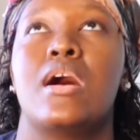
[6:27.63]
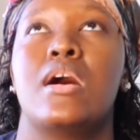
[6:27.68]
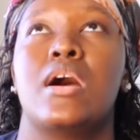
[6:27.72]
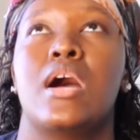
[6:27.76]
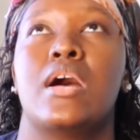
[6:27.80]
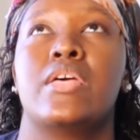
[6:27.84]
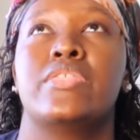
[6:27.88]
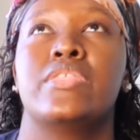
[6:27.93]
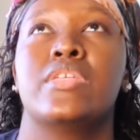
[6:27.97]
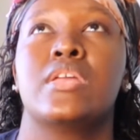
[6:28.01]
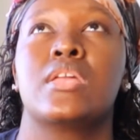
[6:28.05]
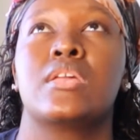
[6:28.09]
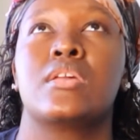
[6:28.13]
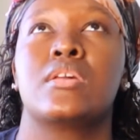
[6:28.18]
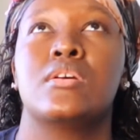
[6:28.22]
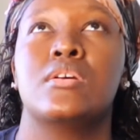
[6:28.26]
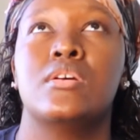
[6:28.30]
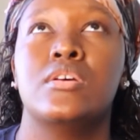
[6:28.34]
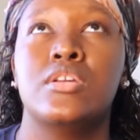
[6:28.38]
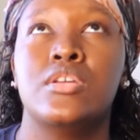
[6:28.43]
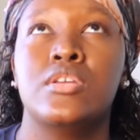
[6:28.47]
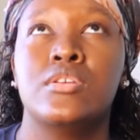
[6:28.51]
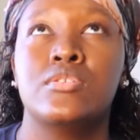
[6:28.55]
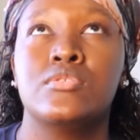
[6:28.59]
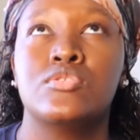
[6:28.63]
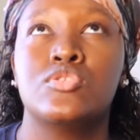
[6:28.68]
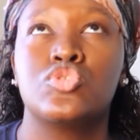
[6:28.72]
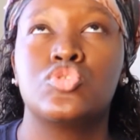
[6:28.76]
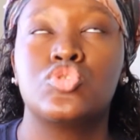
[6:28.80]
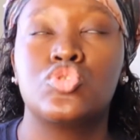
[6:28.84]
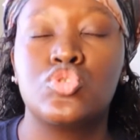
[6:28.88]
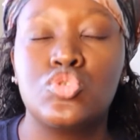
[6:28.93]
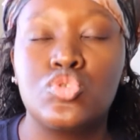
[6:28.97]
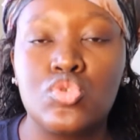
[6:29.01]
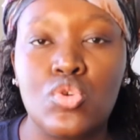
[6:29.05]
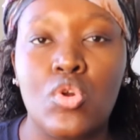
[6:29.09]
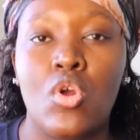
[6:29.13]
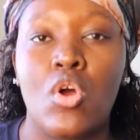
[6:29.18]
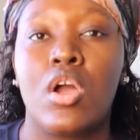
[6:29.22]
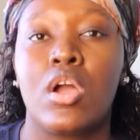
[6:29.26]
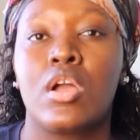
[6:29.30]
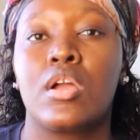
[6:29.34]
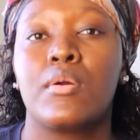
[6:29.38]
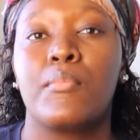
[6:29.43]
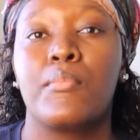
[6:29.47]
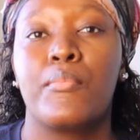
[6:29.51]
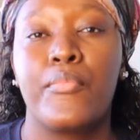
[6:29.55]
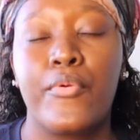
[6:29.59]
I think a
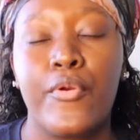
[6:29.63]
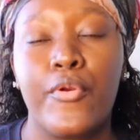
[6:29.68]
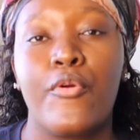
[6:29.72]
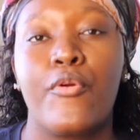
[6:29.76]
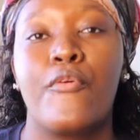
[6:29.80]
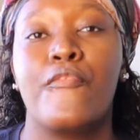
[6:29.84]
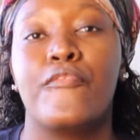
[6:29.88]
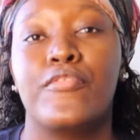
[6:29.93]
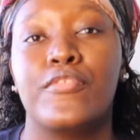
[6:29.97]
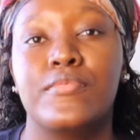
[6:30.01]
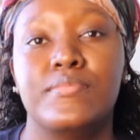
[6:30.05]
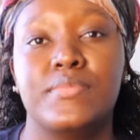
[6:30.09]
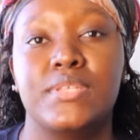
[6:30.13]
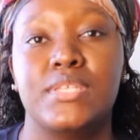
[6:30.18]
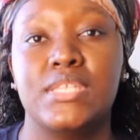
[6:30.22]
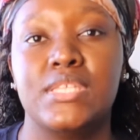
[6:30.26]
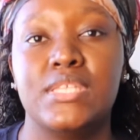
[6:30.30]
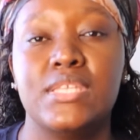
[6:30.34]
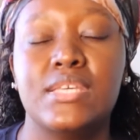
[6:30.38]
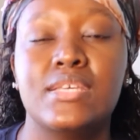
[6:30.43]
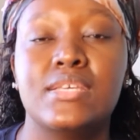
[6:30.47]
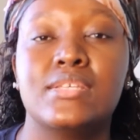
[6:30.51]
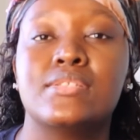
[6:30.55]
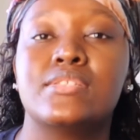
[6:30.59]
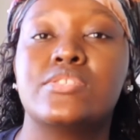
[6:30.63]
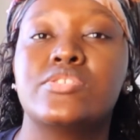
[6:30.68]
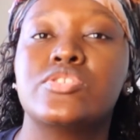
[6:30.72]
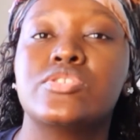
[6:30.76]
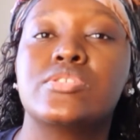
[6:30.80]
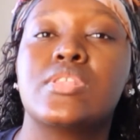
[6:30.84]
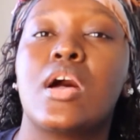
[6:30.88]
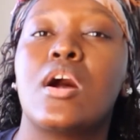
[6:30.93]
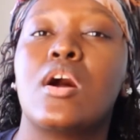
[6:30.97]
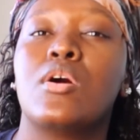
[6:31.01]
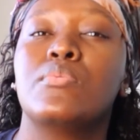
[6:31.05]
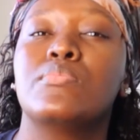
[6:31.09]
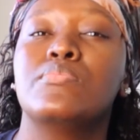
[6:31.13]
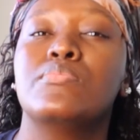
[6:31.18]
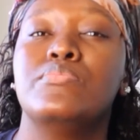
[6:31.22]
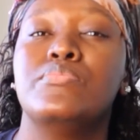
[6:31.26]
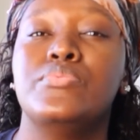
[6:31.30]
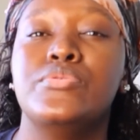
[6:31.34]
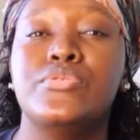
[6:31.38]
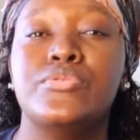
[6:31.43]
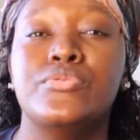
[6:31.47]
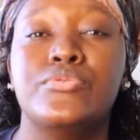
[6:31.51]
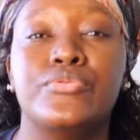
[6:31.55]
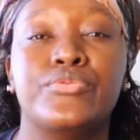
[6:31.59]
strong pro for me is just how
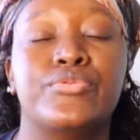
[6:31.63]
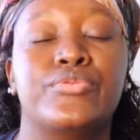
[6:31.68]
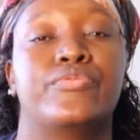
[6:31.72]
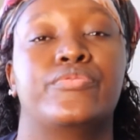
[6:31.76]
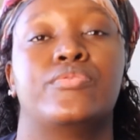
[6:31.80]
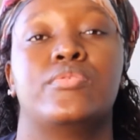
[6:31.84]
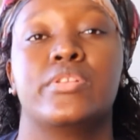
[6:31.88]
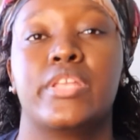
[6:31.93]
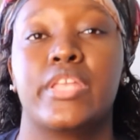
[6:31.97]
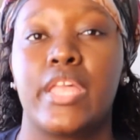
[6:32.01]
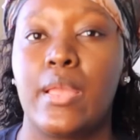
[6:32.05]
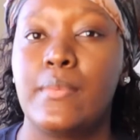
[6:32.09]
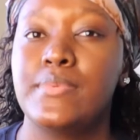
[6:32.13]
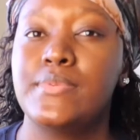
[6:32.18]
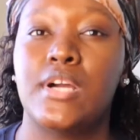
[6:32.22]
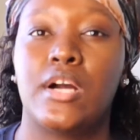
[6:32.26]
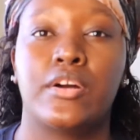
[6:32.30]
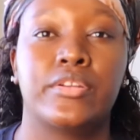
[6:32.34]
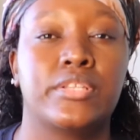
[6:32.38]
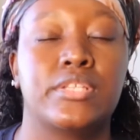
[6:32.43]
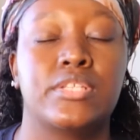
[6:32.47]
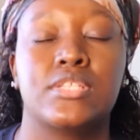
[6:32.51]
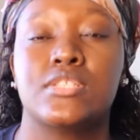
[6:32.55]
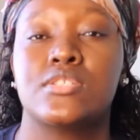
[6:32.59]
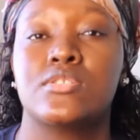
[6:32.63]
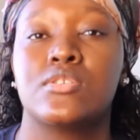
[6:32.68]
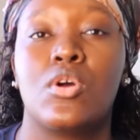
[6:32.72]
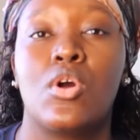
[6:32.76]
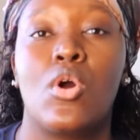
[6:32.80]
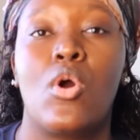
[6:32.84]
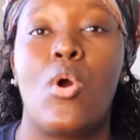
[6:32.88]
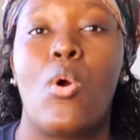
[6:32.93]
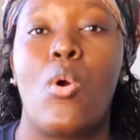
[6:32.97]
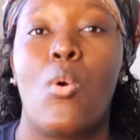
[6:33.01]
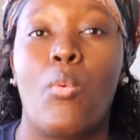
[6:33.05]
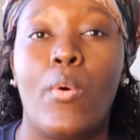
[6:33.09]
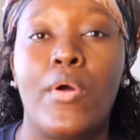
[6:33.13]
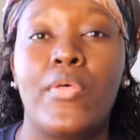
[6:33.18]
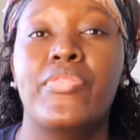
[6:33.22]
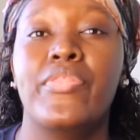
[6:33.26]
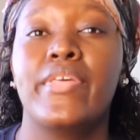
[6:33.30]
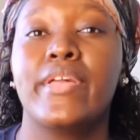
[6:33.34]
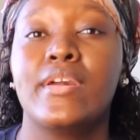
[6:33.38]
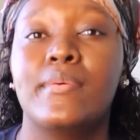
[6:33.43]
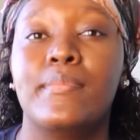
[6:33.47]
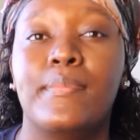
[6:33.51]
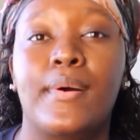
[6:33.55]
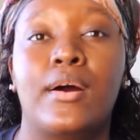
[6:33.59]
beautiful Cape Town is. One
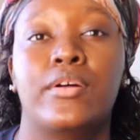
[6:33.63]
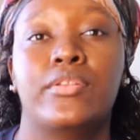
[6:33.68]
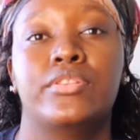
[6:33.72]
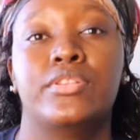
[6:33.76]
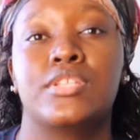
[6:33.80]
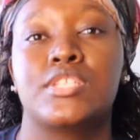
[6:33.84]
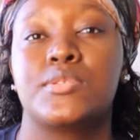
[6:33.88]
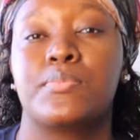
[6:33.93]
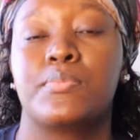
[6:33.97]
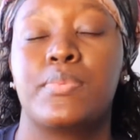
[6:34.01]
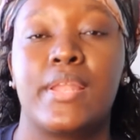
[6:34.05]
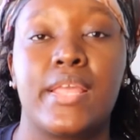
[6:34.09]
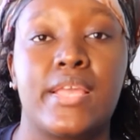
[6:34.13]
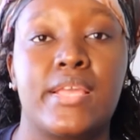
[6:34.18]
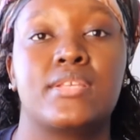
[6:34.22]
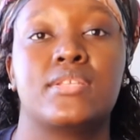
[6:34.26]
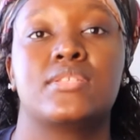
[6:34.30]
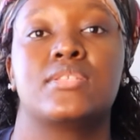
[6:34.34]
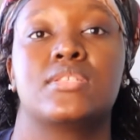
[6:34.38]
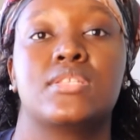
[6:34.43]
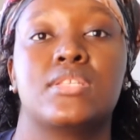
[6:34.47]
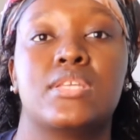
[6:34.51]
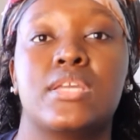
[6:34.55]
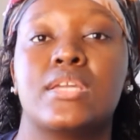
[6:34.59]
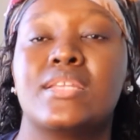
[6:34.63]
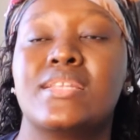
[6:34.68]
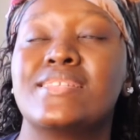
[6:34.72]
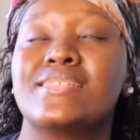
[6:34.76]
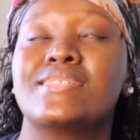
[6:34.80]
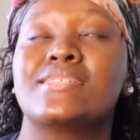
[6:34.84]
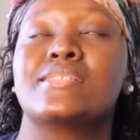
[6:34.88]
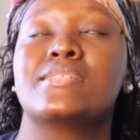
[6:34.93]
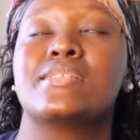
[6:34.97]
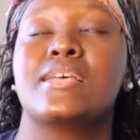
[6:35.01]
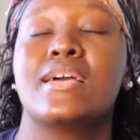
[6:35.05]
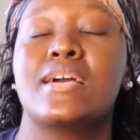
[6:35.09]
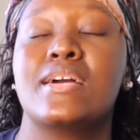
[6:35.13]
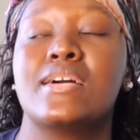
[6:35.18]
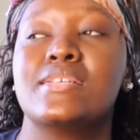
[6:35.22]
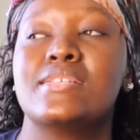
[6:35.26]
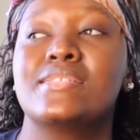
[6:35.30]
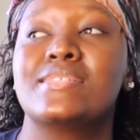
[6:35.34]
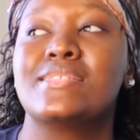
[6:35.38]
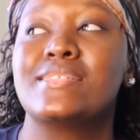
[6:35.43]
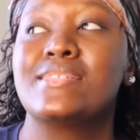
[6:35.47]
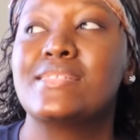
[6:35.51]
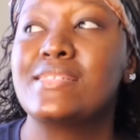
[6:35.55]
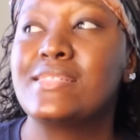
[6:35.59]
thing about this place, it is
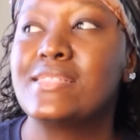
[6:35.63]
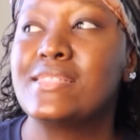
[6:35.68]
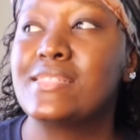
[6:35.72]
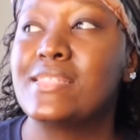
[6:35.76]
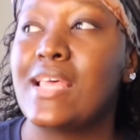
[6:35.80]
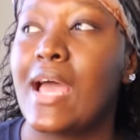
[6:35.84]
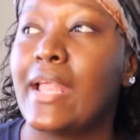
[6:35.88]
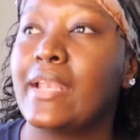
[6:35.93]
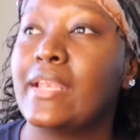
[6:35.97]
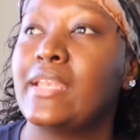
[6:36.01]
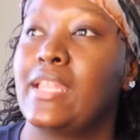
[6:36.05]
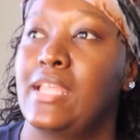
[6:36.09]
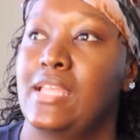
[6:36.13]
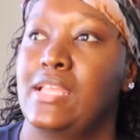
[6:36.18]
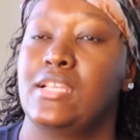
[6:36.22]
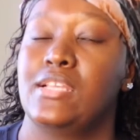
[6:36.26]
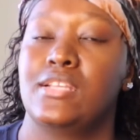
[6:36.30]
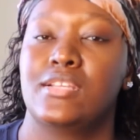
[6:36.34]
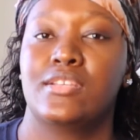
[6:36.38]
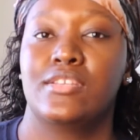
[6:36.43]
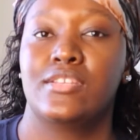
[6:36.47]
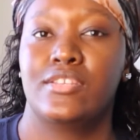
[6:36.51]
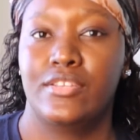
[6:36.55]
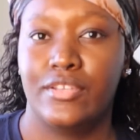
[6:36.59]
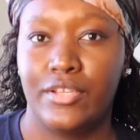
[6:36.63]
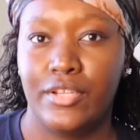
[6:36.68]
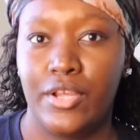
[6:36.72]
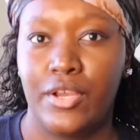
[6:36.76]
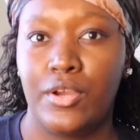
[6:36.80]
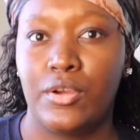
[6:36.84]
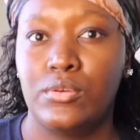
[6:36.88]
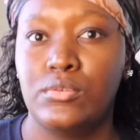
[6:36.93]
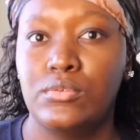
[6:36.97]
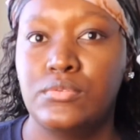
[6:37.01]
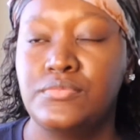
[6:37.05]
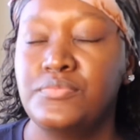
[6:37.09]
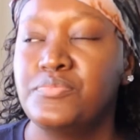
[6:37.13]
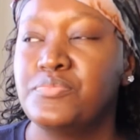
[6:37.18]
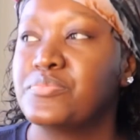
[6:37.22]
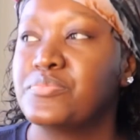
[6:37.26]
stunning, you know?